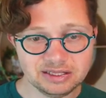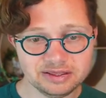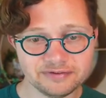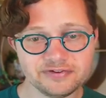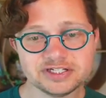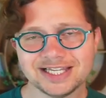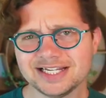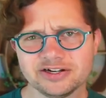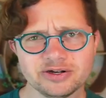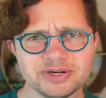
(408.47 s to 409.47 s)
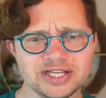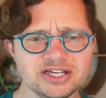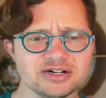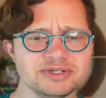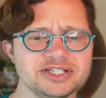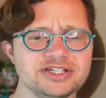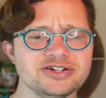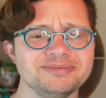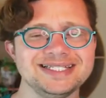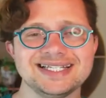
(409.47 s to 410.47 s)
The first thing to know about e-commerce in
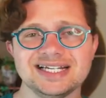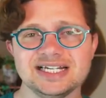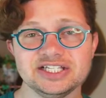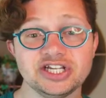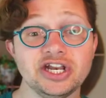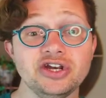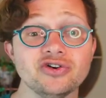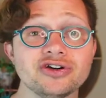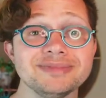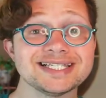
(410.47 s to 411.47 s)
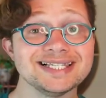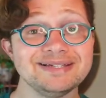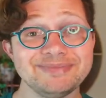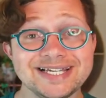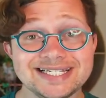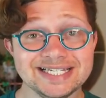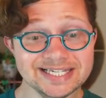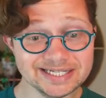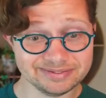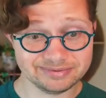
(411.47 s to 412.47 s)
Europe is that it is an enormously big
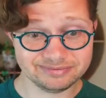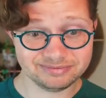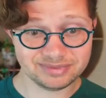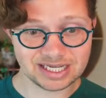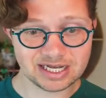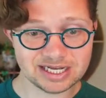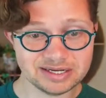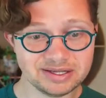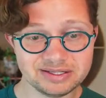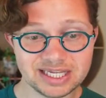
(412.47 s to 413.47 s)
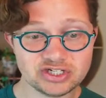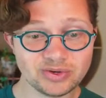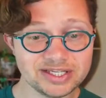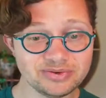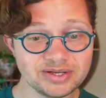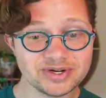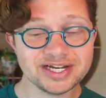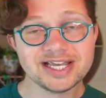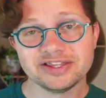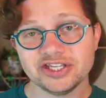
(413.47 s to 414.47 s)
deal. In
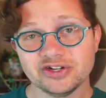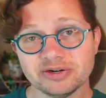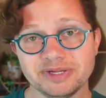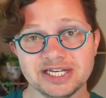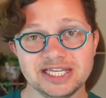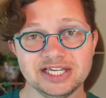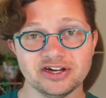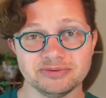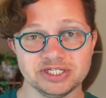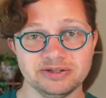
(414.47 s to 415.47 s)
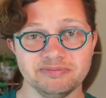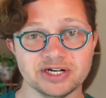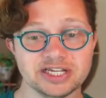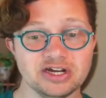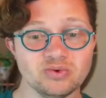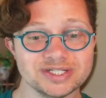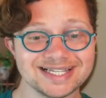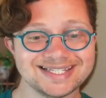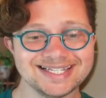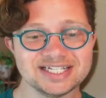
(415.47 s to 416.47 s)
2021, the European e-commerce market was
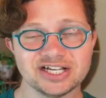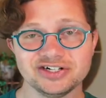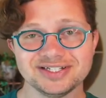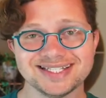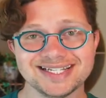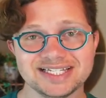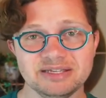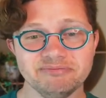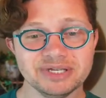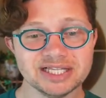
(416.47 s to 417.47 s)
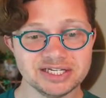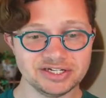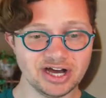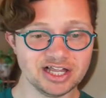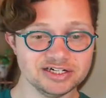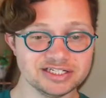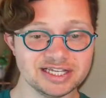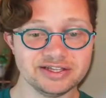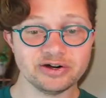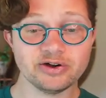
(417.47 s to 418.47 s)
$660 billion,
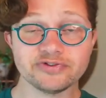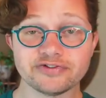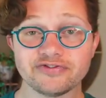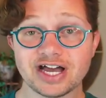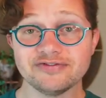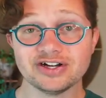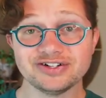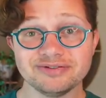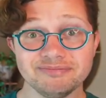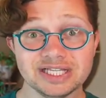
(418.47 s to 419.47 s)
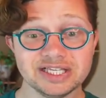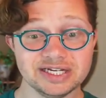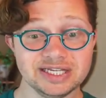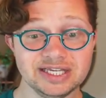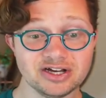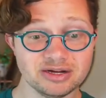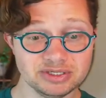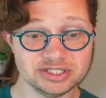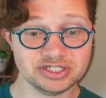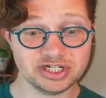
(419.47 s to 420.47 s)
and there are over 500 million
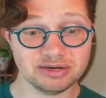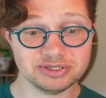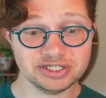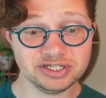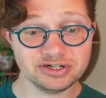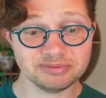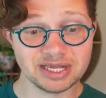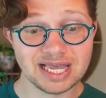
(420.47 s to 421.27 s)
e-commerce shoppers in Europe,